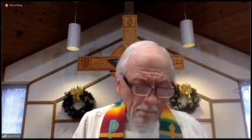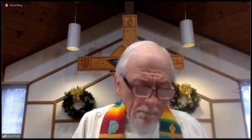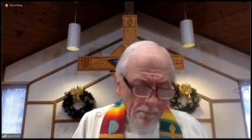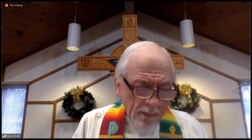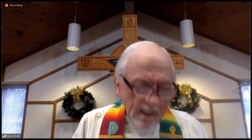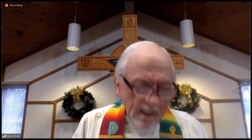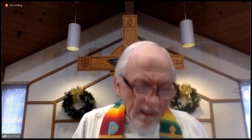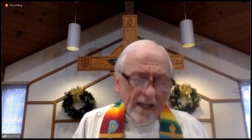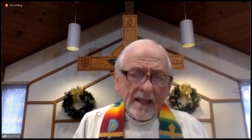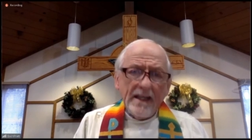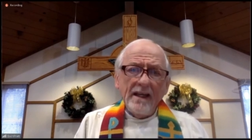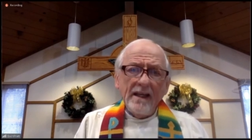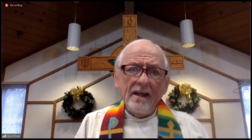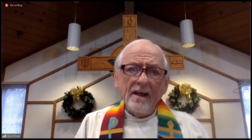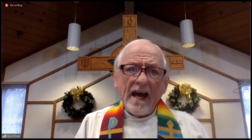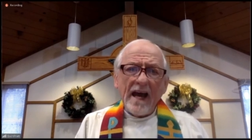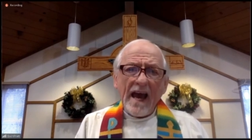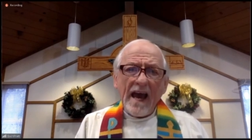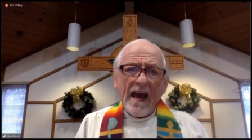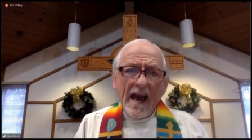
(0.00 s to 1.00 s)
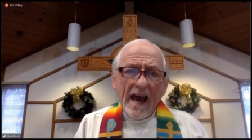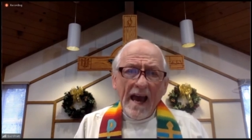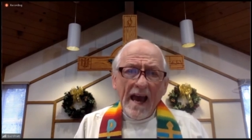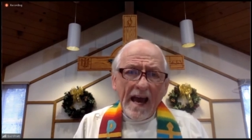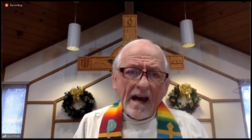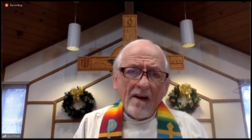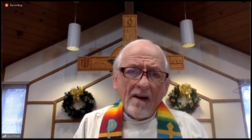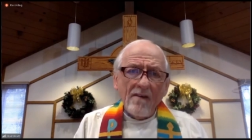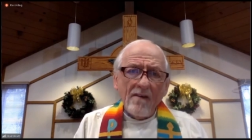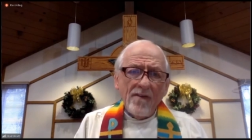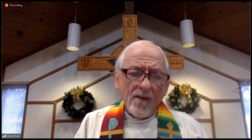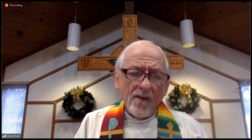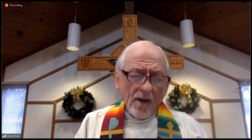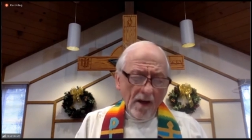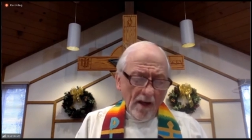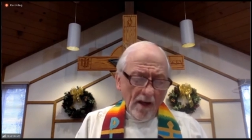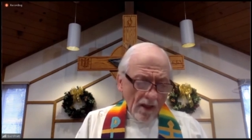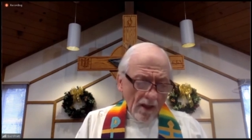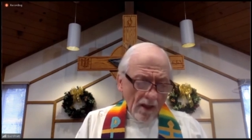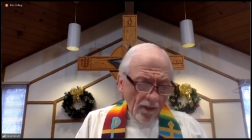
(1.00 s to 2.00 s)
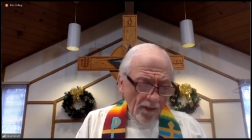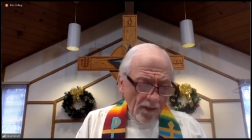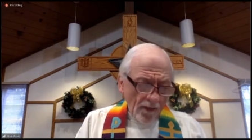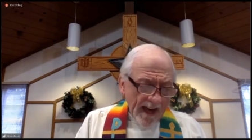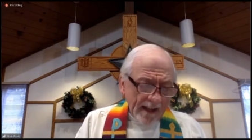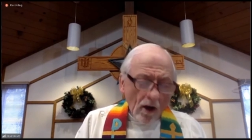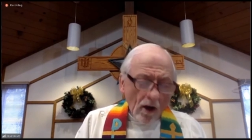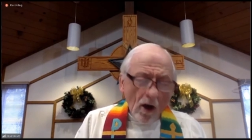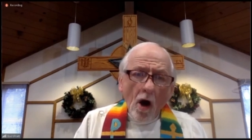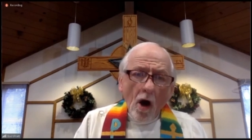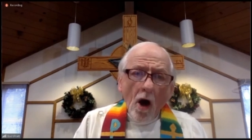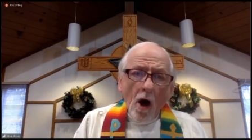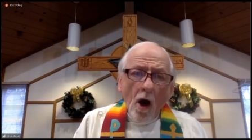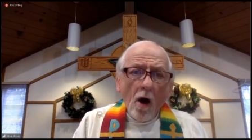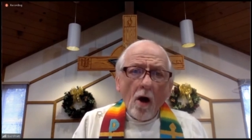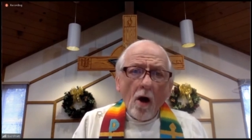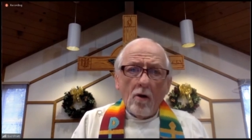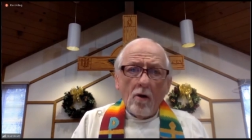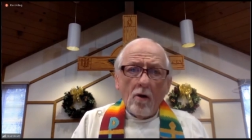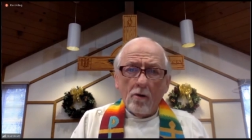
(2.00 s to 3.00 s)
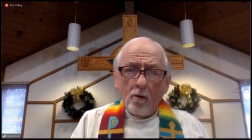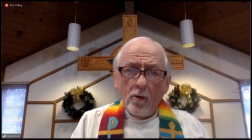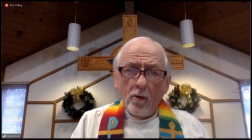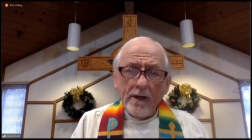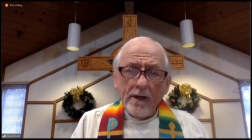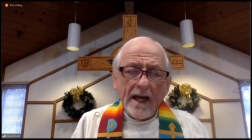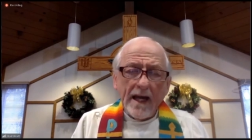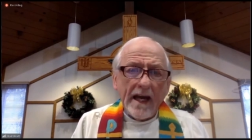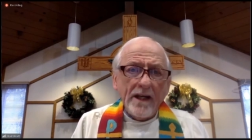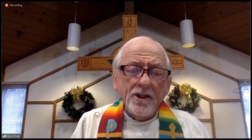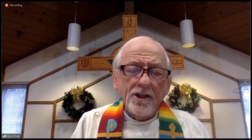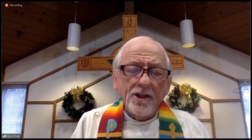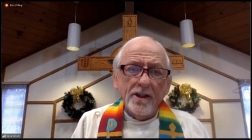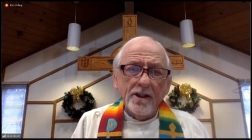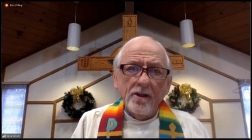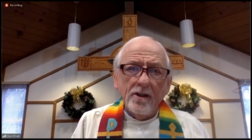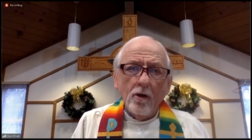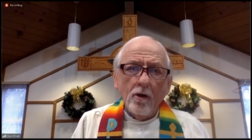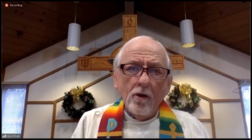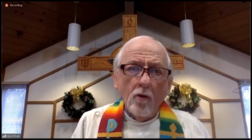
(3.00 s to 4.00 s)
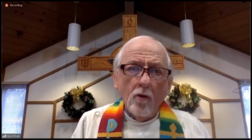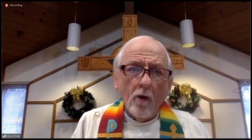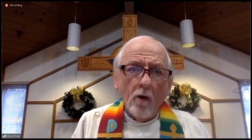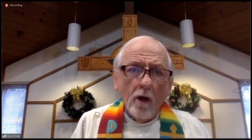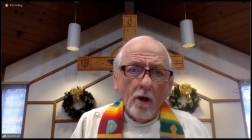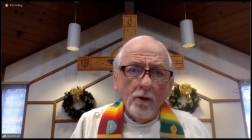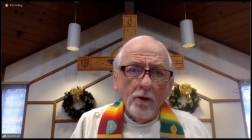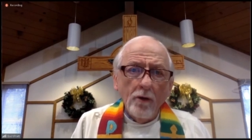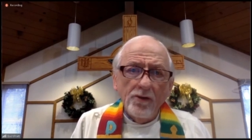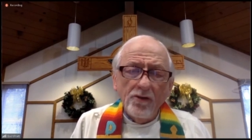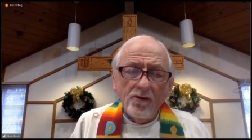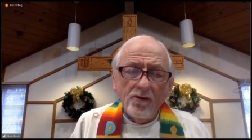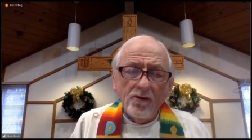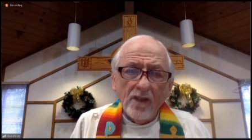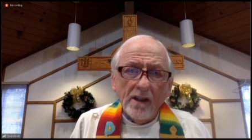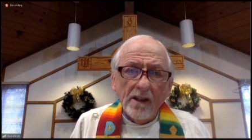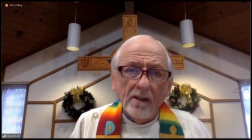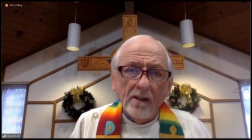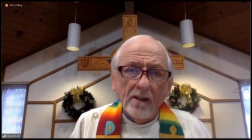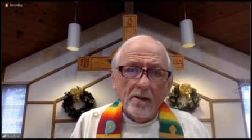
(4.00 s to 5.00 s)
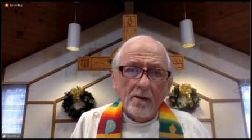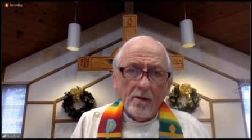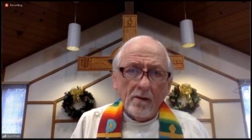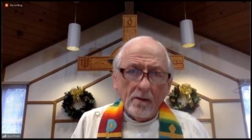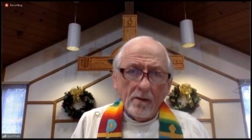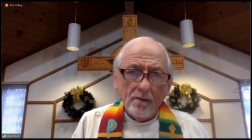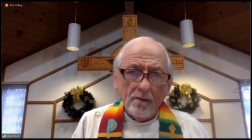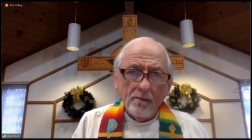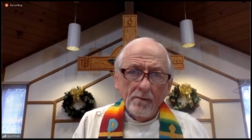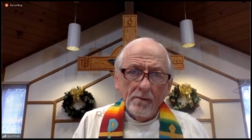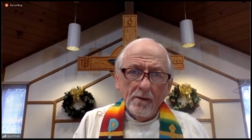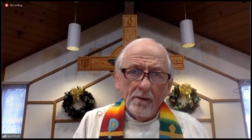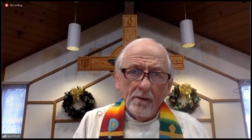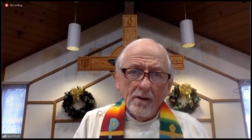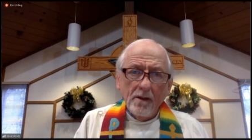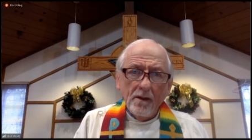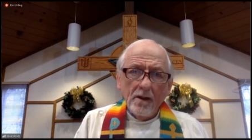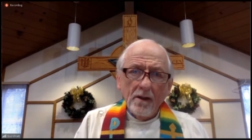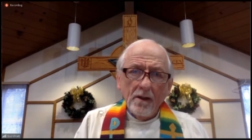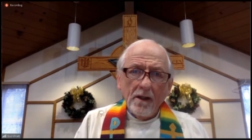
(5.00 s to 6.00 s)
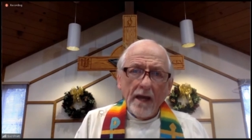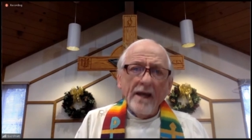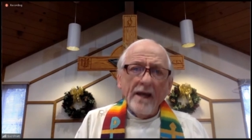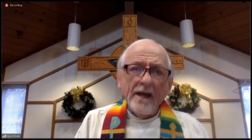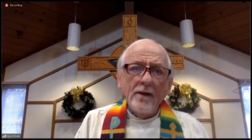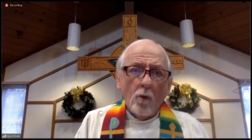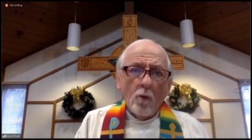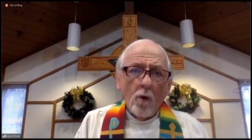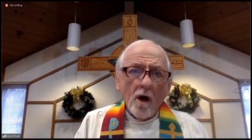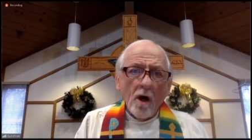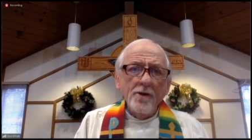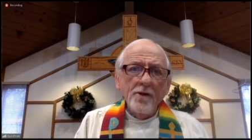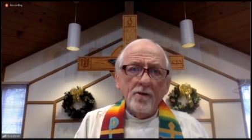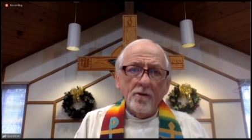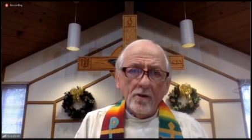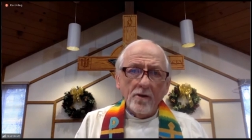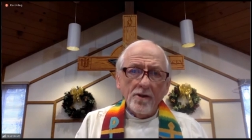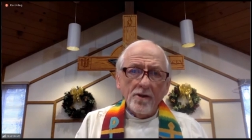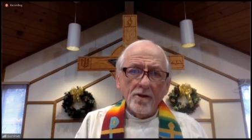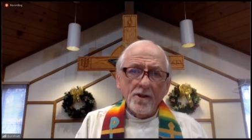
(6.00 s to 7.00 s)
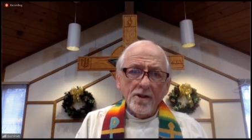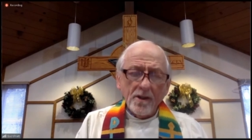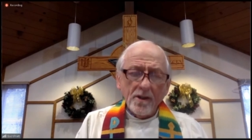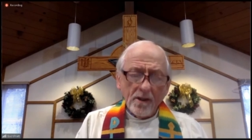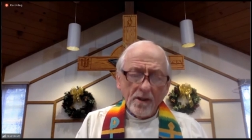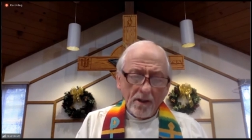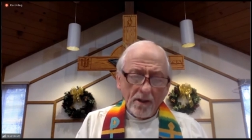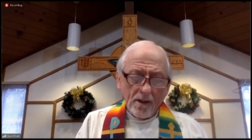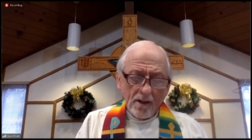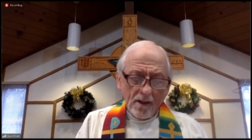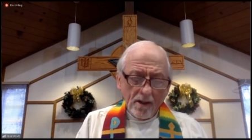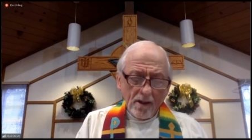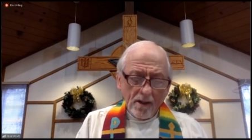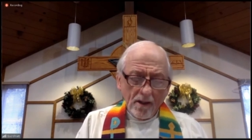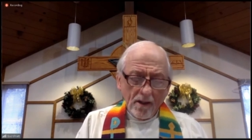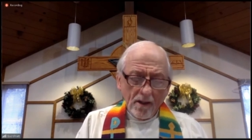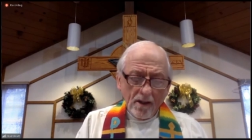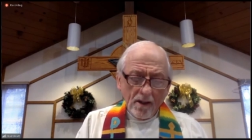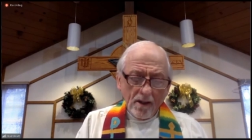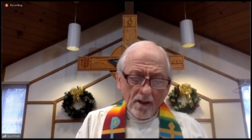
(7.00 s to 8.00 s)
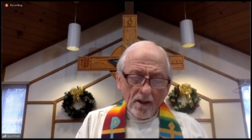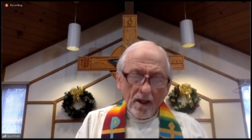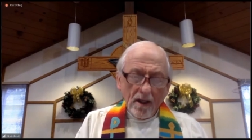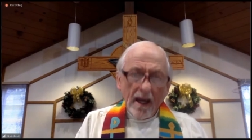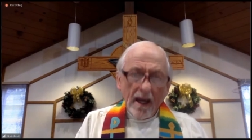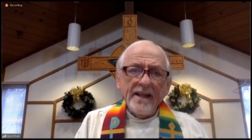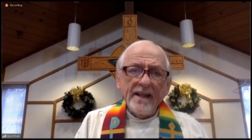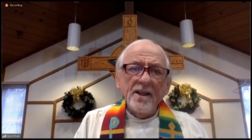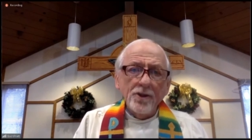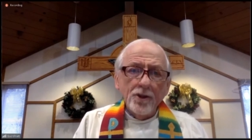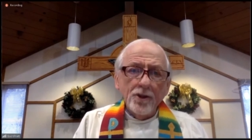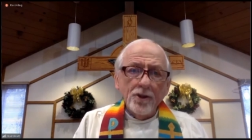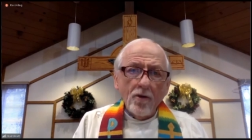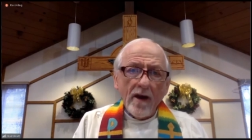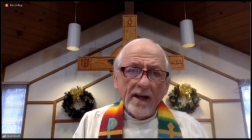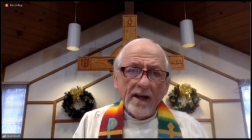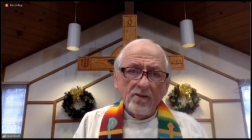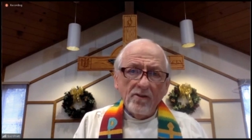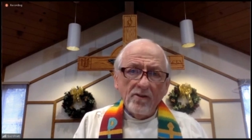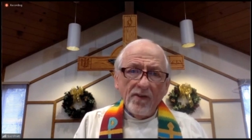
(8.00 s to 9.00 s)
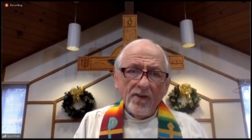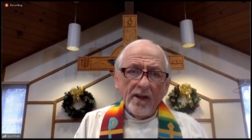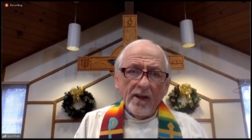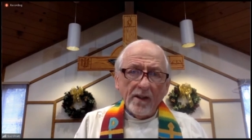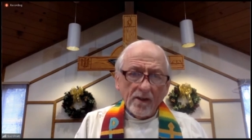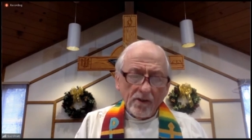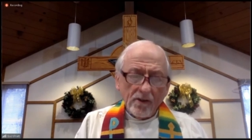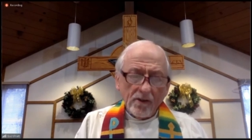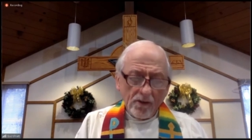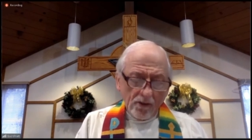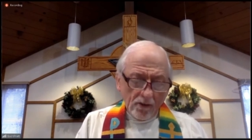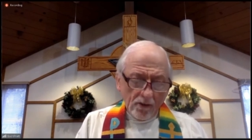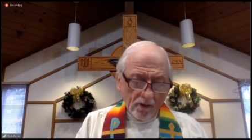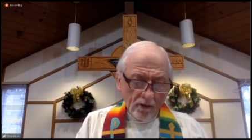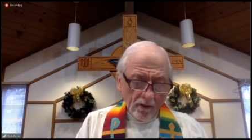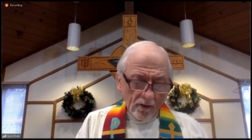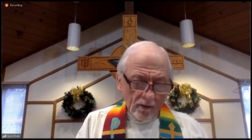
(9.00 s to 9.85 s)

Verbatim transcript: being have that all creation grows still and wonders and is transfixed?